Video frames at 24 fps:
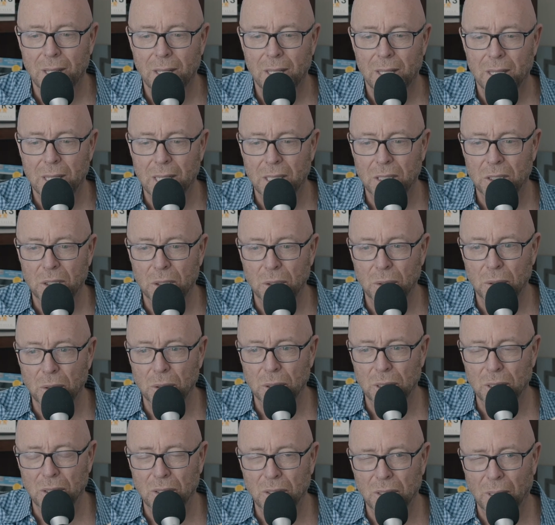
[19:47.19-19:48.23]
That's
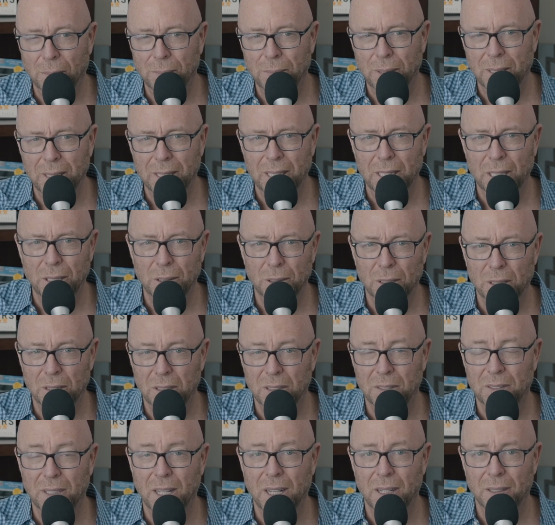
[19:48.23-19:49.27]
usually something that you
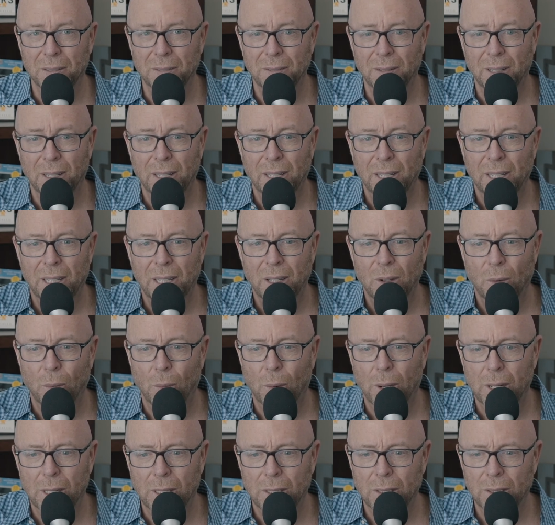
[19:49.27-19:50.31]
could sell.
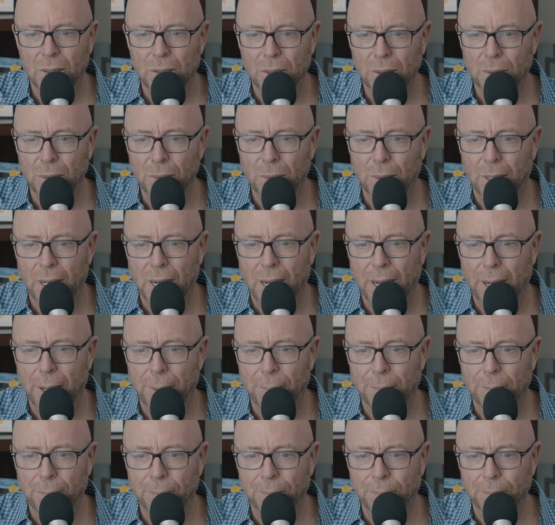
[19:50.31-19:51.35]
What do
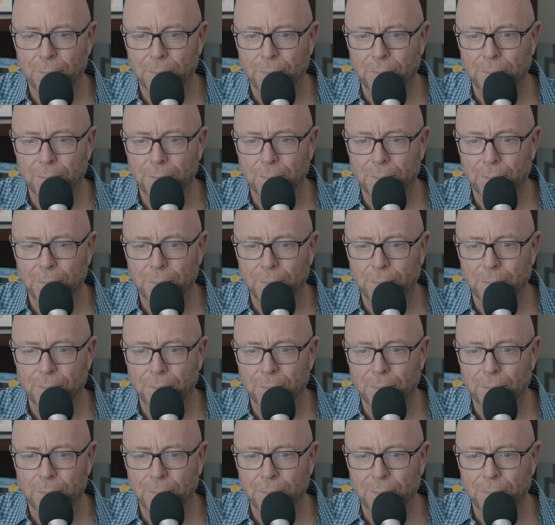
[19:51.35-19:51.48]
um,